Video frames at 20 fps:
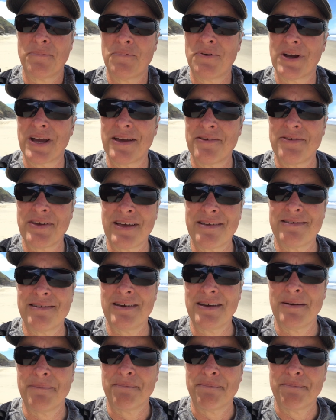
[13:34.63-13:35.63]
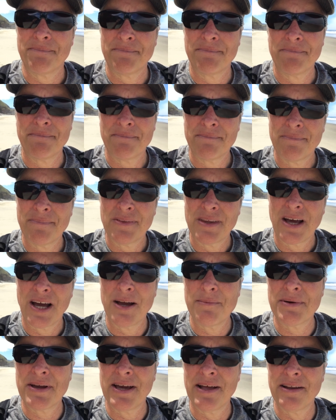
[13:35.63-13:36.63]
I guess that's it.
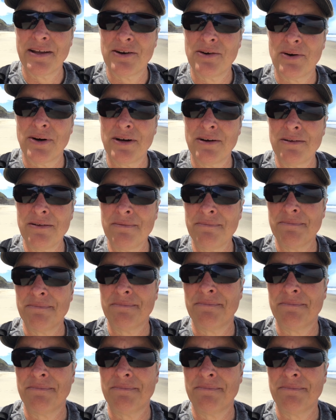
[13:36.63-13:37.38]
I'm Kelly Doyle.